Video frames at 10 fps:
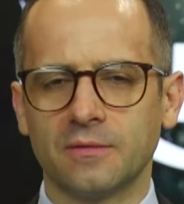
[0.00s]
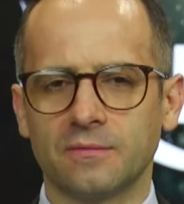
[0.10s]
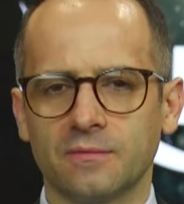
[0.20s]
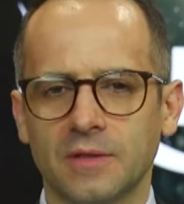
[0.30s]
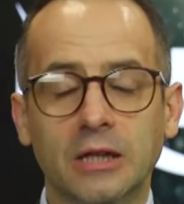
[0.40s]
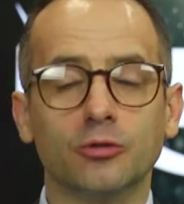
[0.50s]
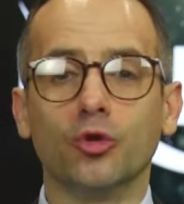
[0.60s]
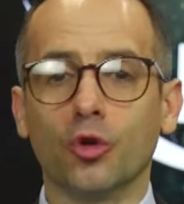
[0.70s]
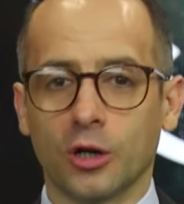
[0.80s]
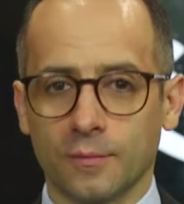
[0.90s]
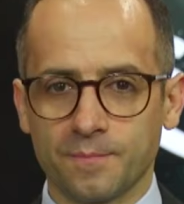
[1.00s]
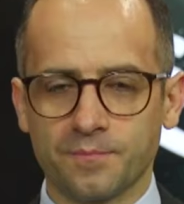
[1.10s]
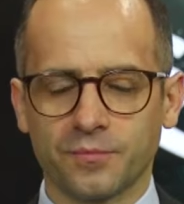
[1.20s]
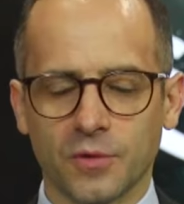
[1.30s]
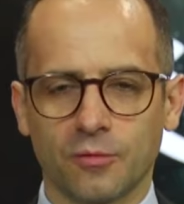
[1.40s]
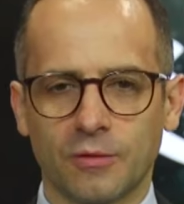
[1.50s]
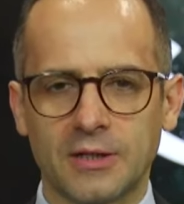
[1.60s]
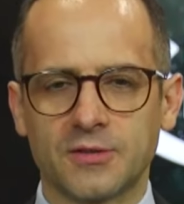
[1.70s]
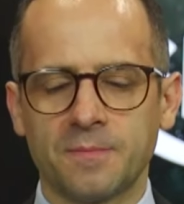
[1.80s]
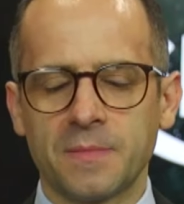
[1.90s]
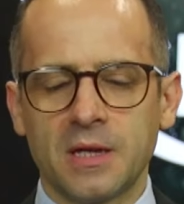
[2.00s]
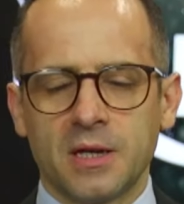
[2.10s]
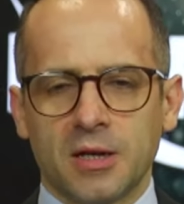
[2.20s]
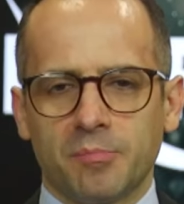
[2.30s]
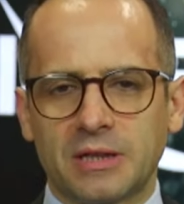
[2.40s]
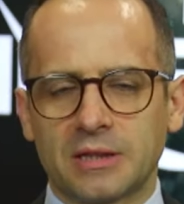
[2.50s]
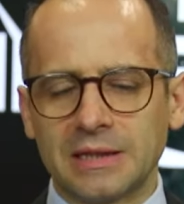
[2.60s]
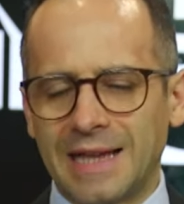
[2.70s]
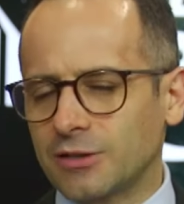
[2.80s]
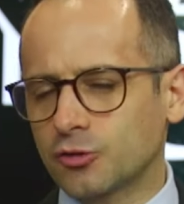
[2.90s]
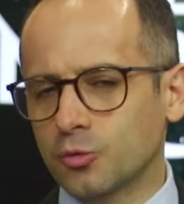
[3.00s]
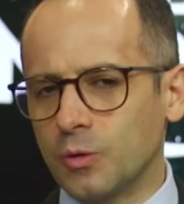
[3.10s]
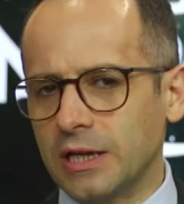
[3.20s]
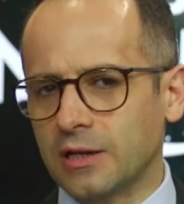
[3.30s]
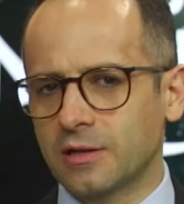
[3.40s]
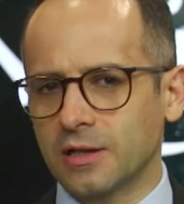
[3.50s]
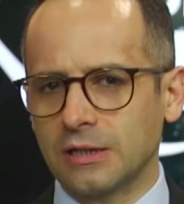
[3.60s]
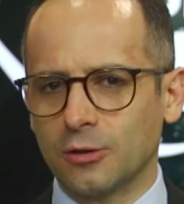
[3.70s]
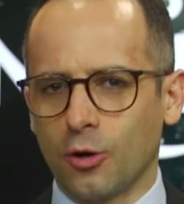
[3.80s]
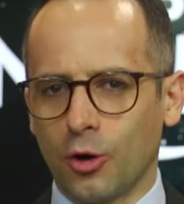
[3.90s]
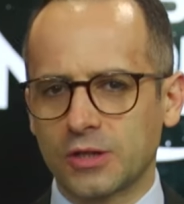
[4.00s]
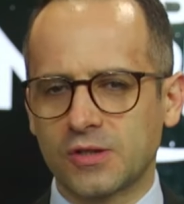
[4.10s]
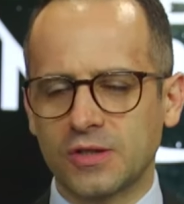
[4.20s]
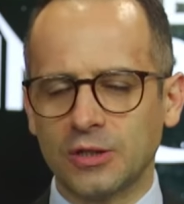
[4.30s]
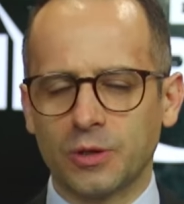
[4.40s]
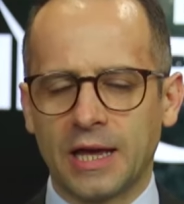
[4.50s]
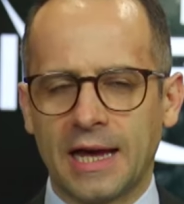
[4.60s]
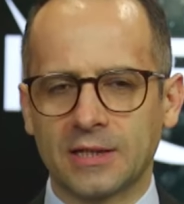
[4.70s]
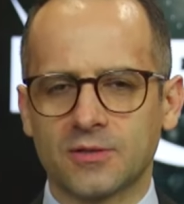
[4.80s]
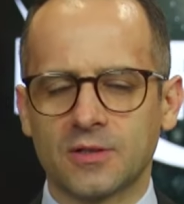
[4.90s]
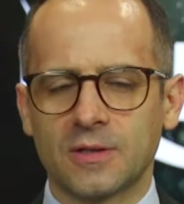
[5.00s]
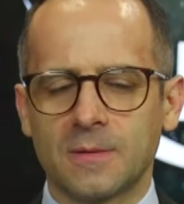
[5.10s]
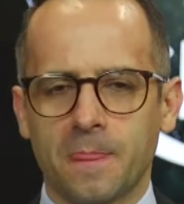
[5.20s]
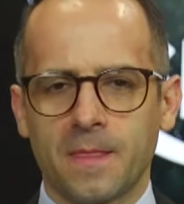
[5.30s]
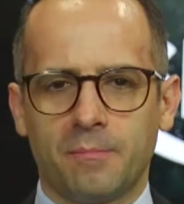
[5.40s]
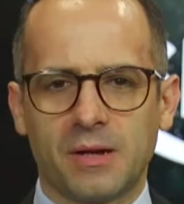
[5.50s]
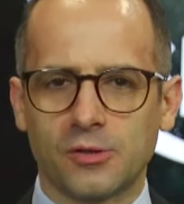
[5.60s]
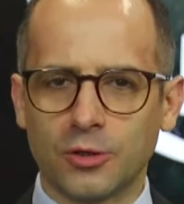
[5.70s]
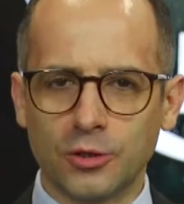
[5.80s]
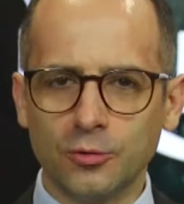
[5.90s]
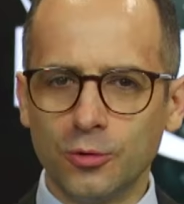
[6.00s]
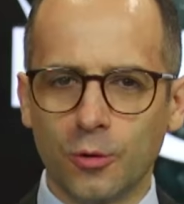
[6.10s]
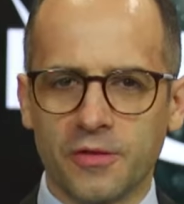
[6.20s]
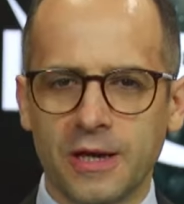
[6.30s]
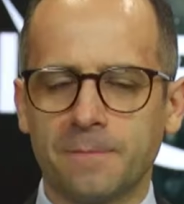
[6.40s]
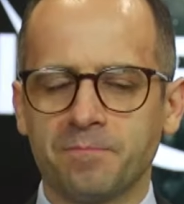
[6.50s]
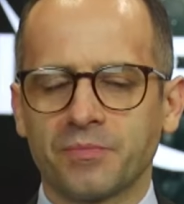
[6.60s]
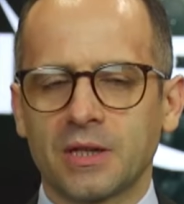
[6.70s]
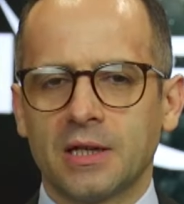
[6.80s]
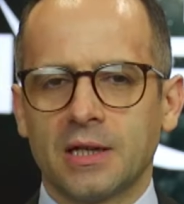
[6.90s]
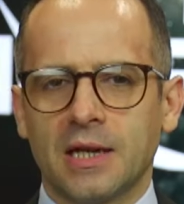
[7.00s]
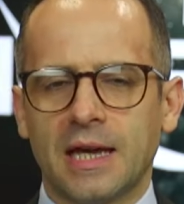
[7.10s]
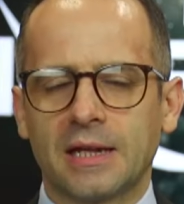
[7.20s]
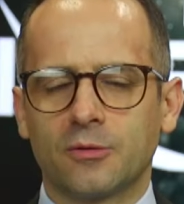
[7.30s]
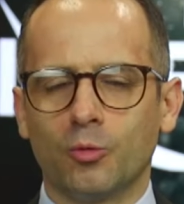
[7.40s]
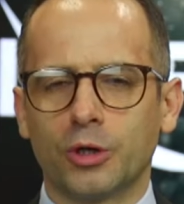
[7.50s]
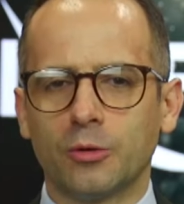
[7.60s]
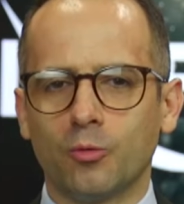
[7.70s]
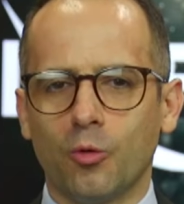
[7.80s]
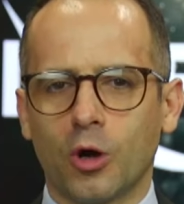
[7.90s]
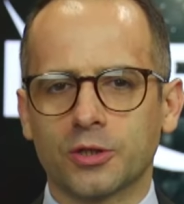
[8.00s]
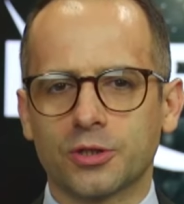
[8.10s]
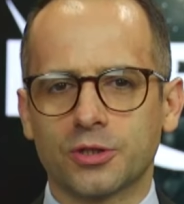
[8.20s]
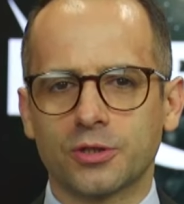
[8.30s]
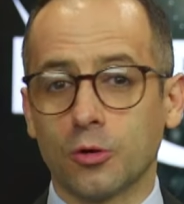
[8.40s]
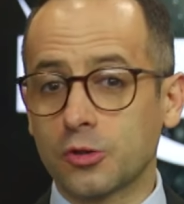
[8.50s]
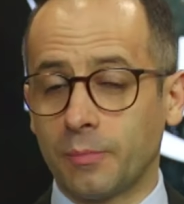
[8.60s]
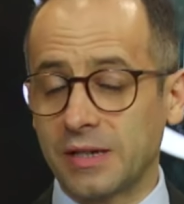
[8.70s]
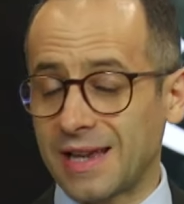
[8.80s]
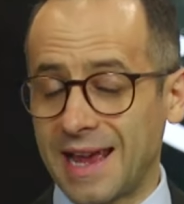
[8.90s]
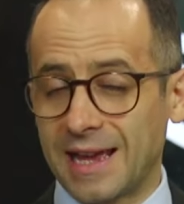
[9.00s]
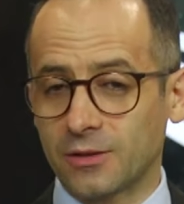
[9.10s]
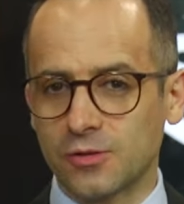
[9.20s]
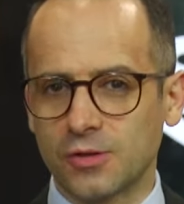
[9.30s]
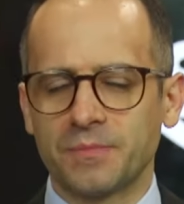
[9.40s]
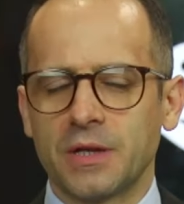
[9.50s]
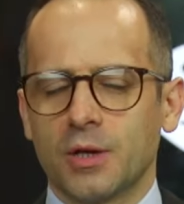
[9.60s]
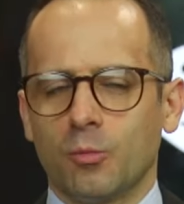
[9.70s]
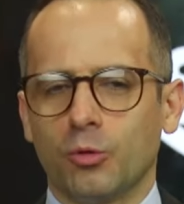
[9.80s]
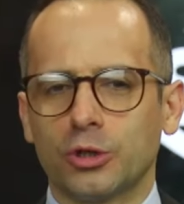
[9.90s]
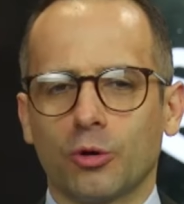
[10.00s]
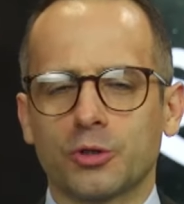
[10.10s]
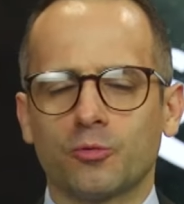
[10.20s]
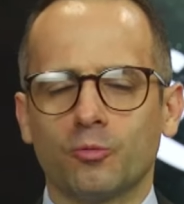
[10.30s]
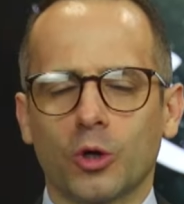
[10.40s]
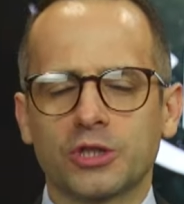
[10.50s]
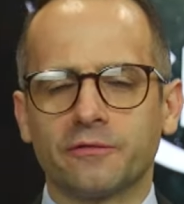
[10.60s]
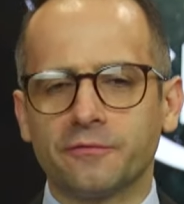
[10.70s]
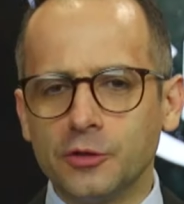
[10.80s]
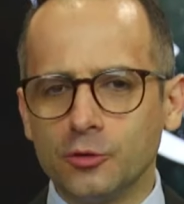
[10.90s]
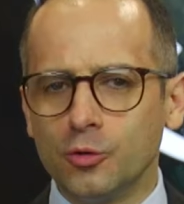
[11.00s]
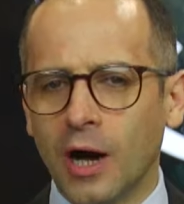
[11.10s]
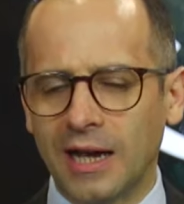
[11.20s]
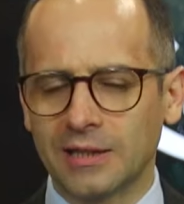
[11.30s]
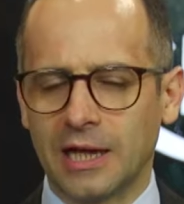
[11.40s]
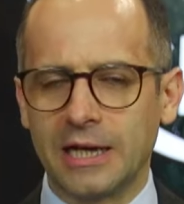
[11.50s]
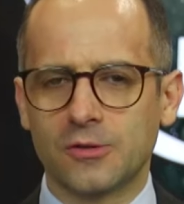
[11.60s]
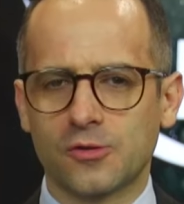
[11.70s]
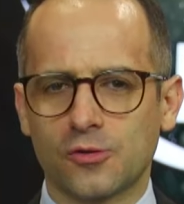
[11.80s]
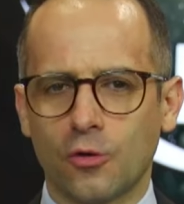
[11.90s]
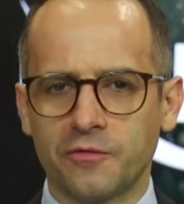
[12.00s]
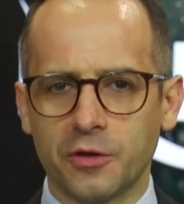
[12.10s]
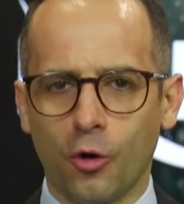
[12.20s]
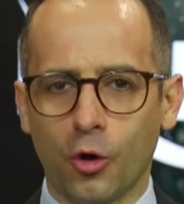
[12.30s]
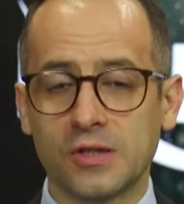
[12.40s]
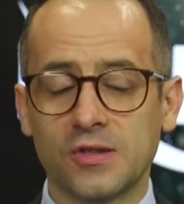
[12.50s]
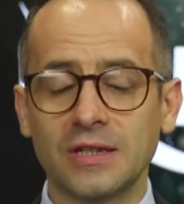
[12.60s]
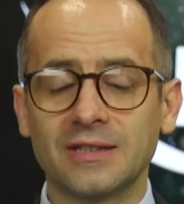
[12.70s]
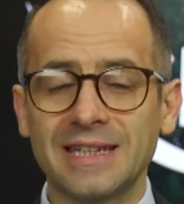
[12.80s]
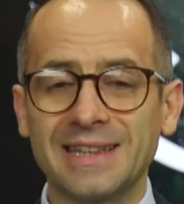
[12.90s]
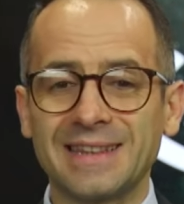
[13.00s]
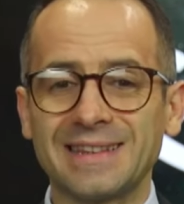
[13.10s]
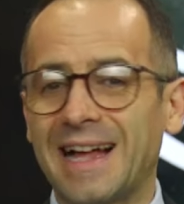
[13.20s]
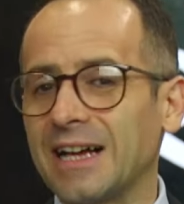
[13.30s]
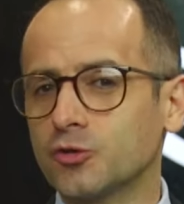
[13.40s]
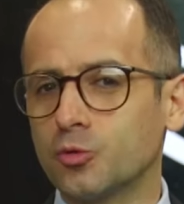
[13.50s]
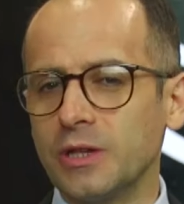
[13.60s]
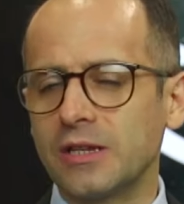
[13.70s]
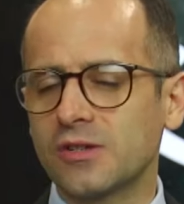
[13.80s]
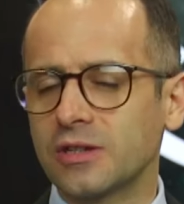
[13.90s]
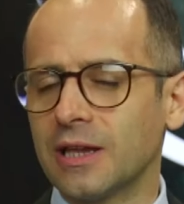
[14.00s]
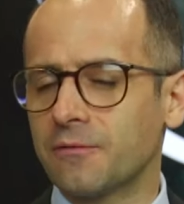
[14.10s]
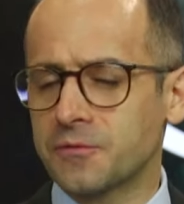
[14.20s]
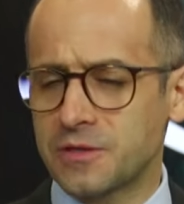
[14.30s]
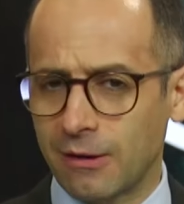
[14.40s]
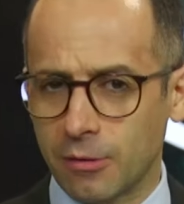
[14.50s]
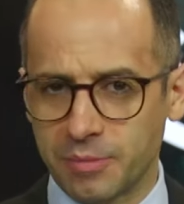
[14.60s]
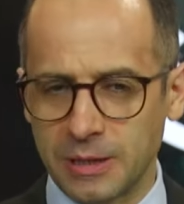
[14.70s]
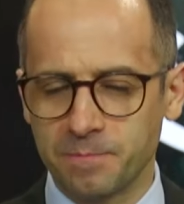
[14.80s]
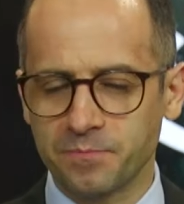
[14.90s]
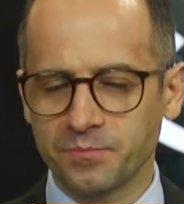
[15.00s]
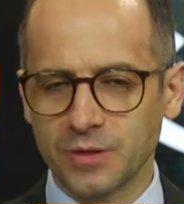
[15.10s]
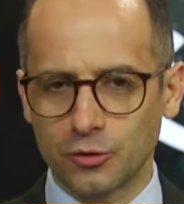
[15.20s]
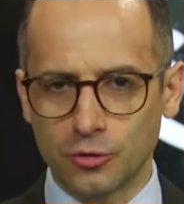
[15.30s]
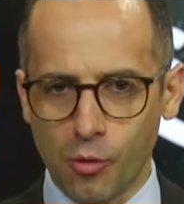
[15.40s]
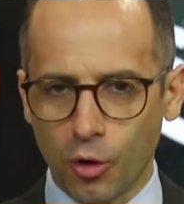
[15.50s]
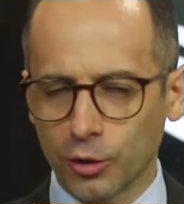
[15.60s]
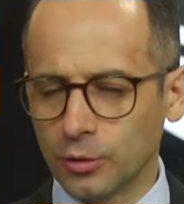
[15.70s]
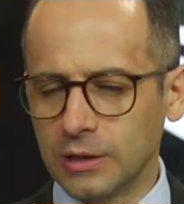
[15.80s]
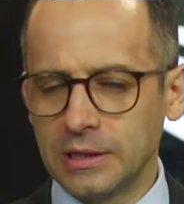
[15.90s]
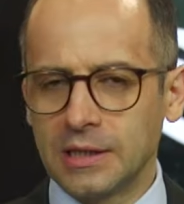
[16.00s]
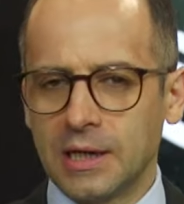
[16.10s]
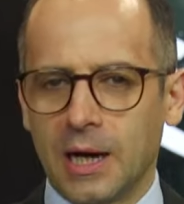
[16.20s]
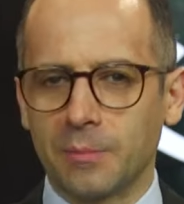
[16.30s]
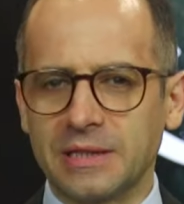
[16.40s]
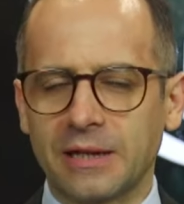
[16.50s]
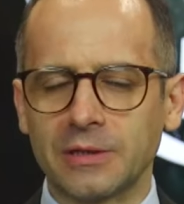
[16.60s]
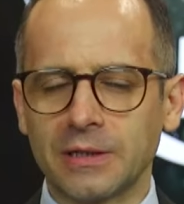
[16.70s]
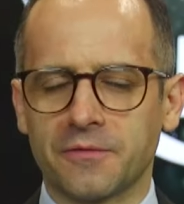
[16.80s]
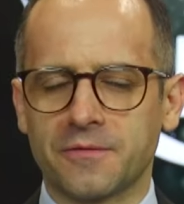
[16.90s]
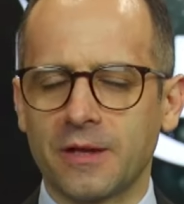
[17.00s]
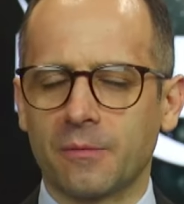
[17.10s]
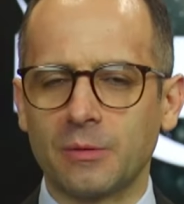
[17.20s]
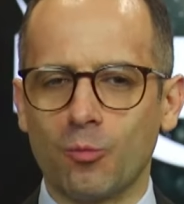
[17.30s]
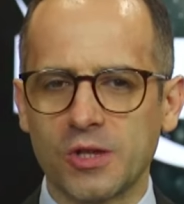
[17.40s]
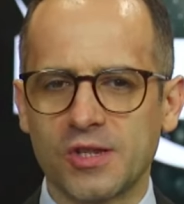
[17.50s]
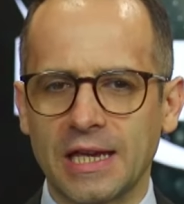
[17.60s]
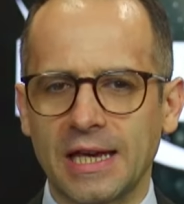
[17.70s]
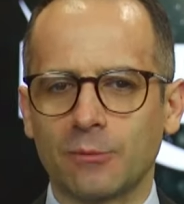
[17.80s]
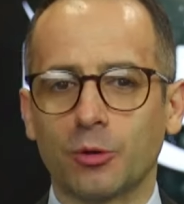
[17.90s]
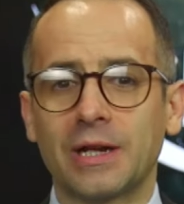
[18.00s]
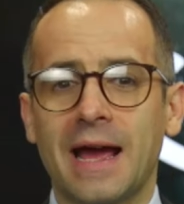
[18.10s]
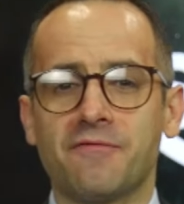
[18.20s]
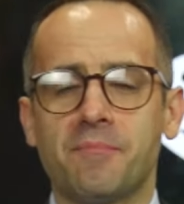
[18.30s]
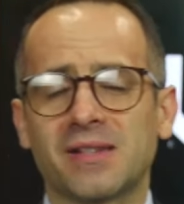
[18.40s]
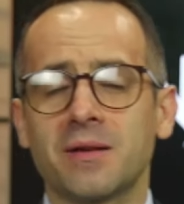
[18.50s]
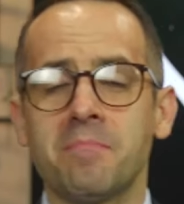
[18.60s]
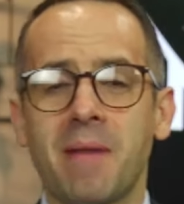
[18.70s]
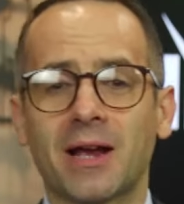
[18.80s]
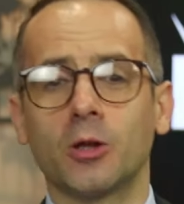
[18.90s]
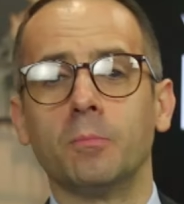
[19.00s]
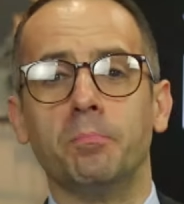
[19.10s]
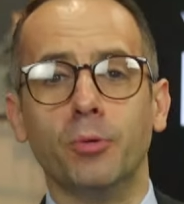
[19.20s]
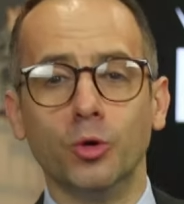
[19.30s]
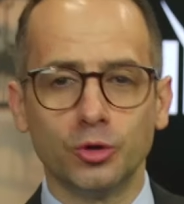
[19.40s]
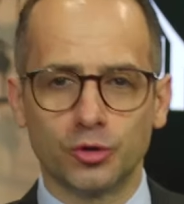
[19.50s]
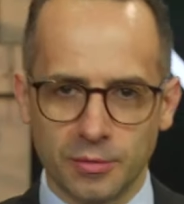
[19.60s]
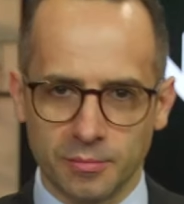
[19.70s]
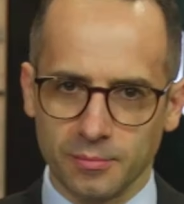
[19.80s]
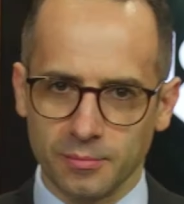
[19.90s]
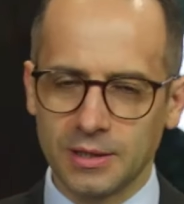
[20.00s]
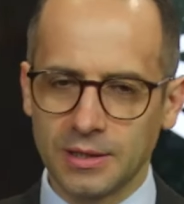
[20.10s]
ignore, right? But last week in the hot seat, we had Pastor Hugo there, and we're going to watch also Pastor Anderson. We're going to watch a few highlights of the hot seat in last week's Love Therapy. Tomorrow, I'll be there in Love Therapy. Once again, we're going to have Pastor Michael Boodram.